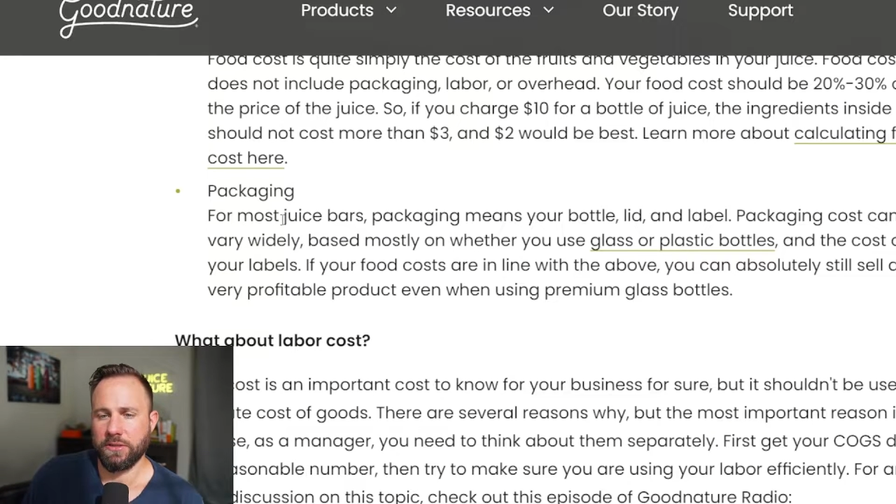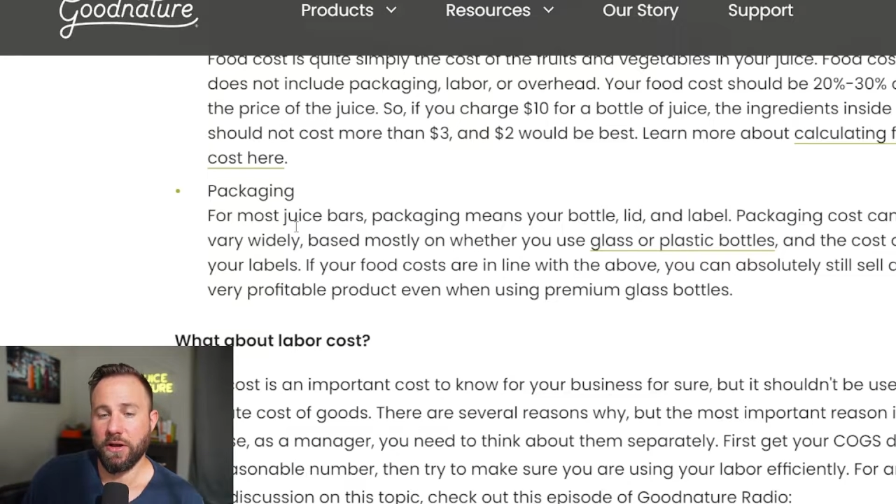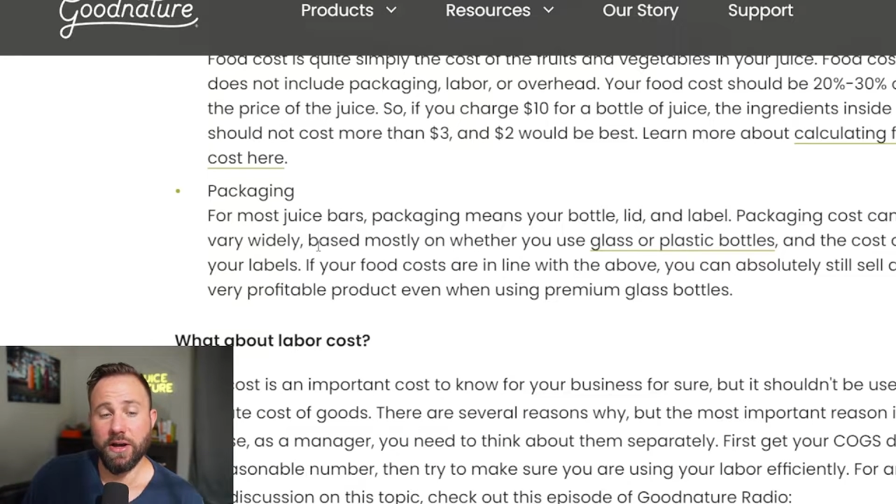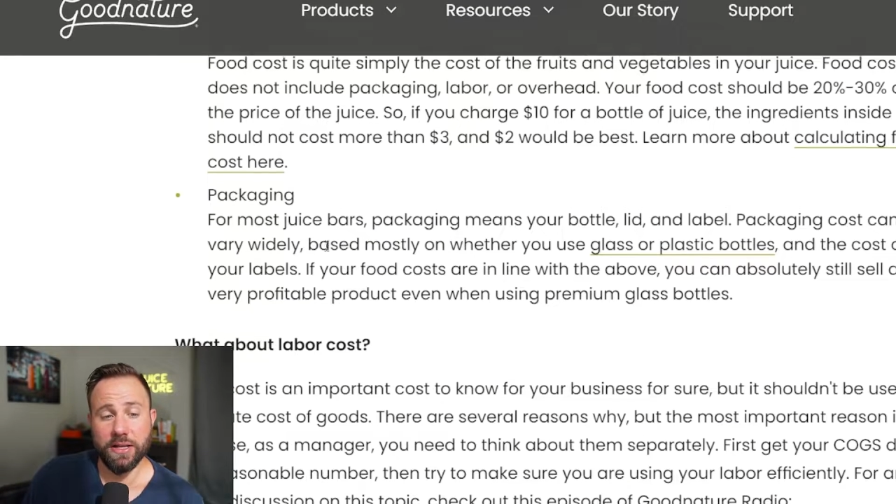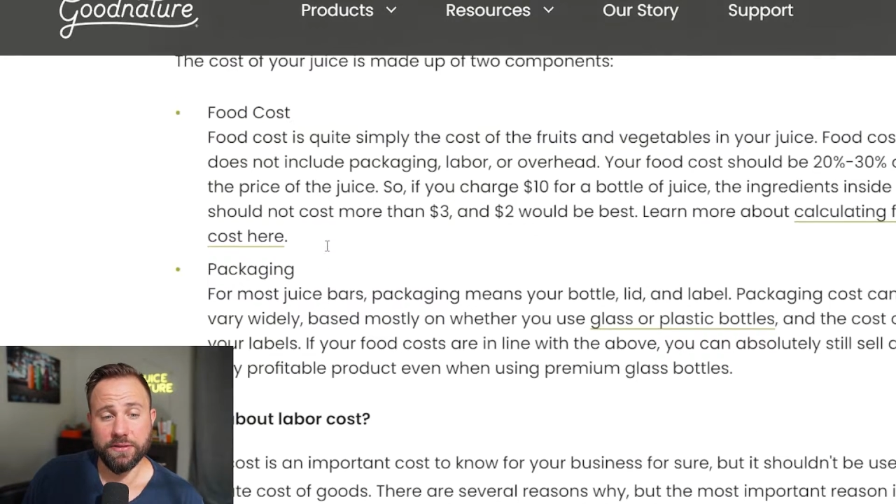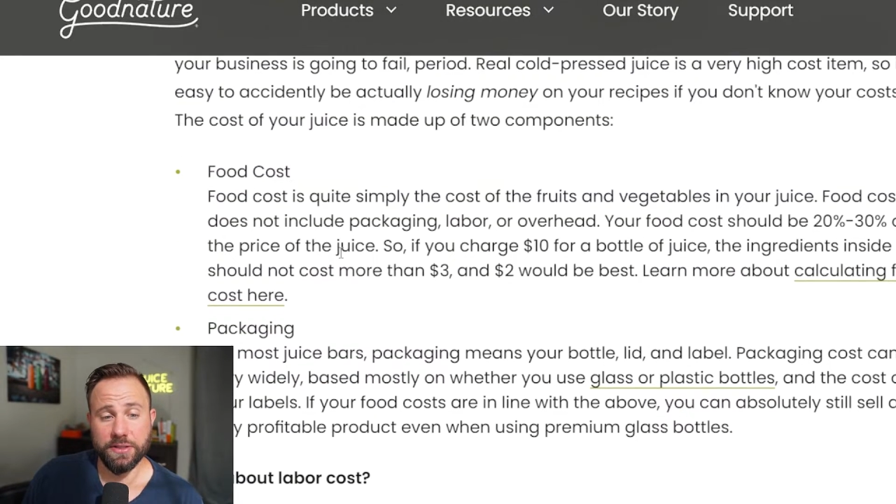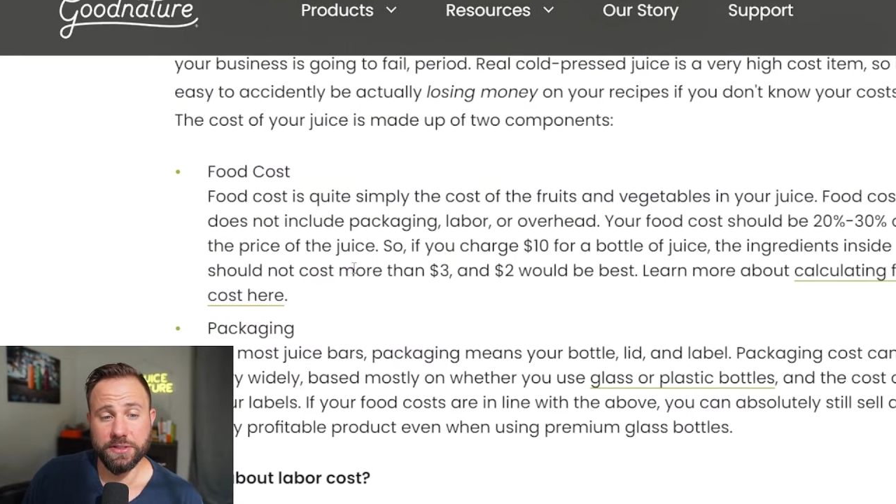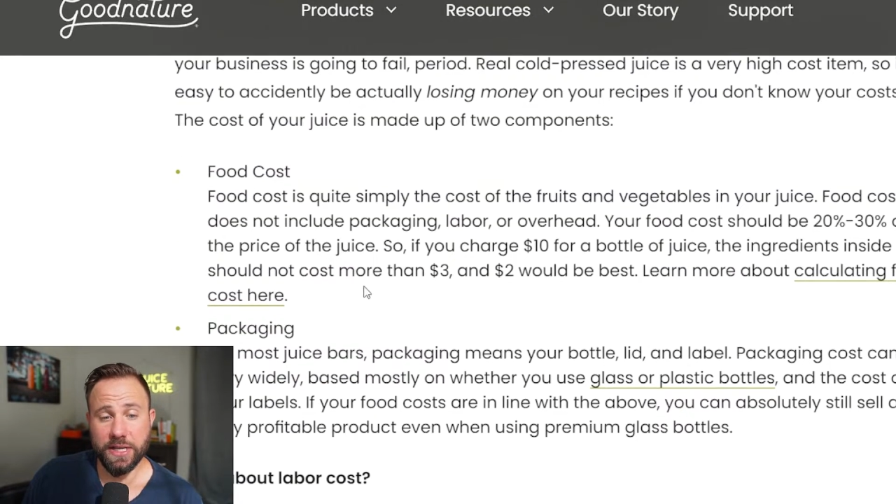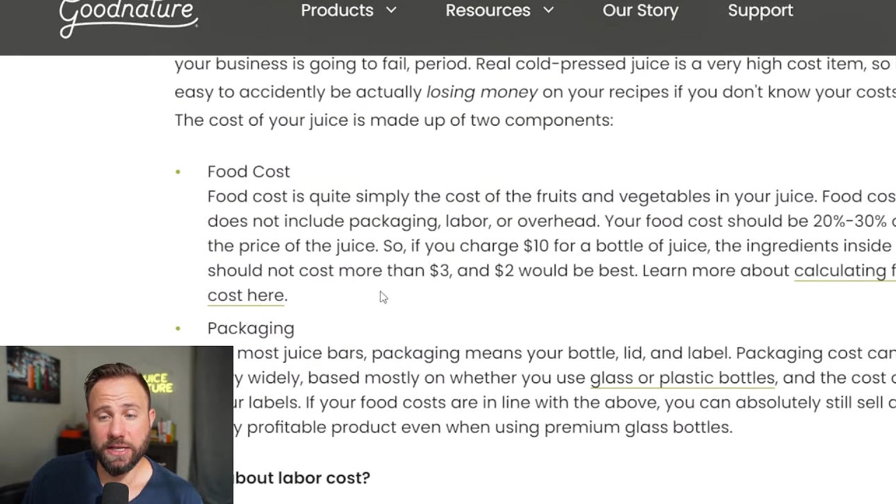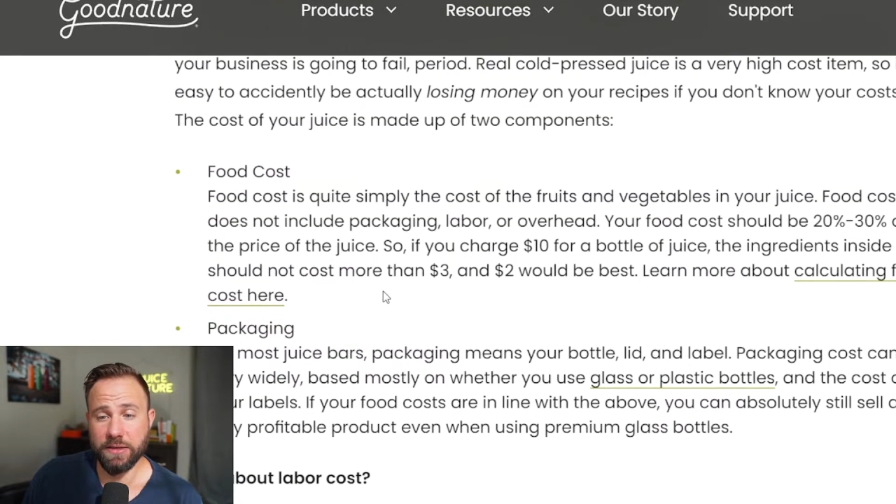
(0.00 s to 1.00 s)
All right, the
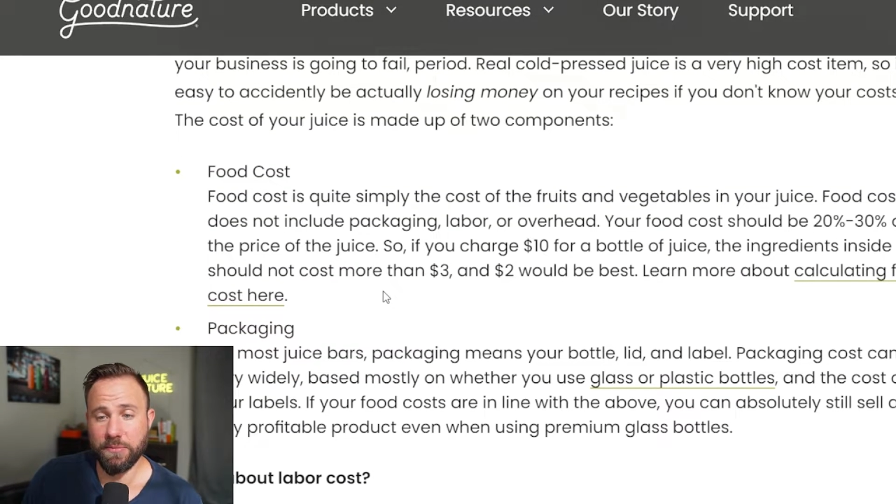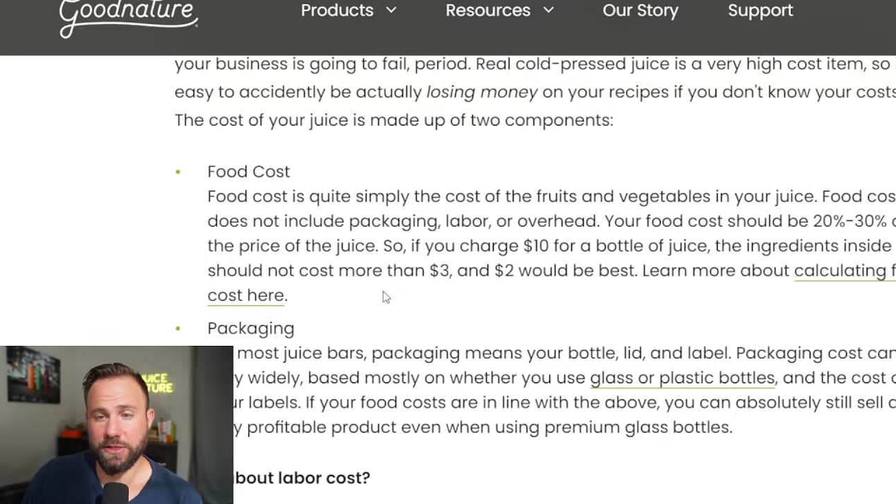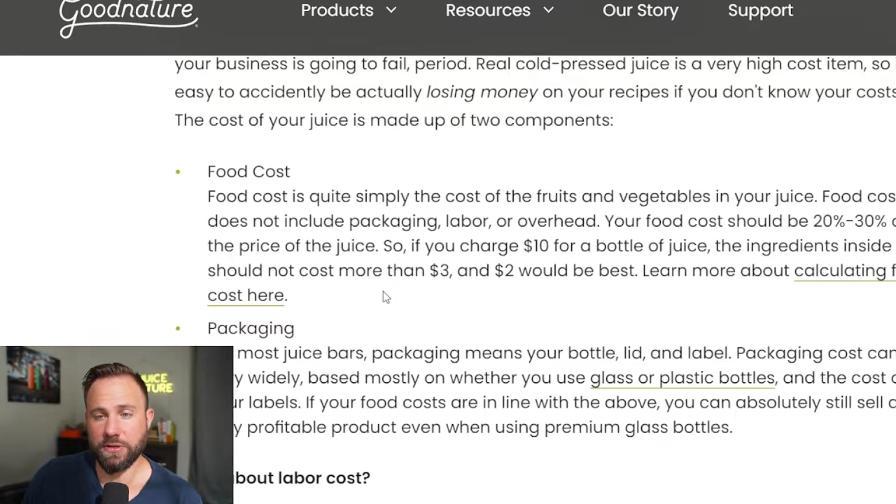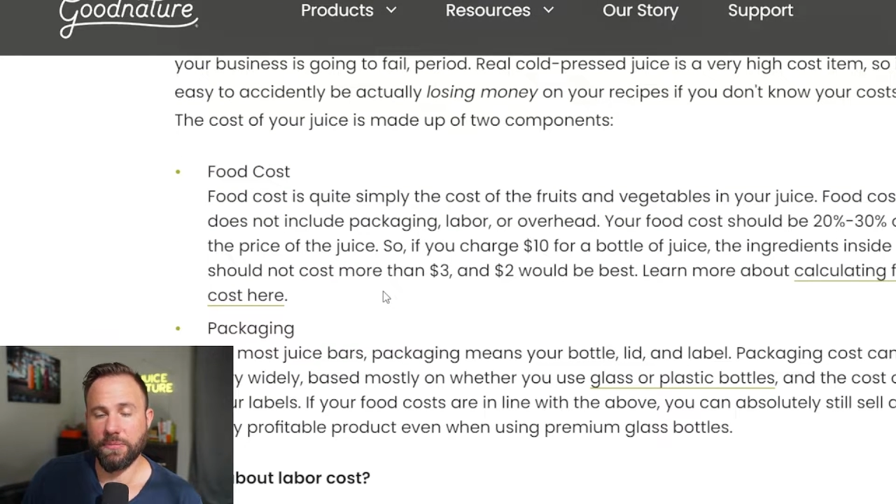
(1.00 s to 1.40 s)
second major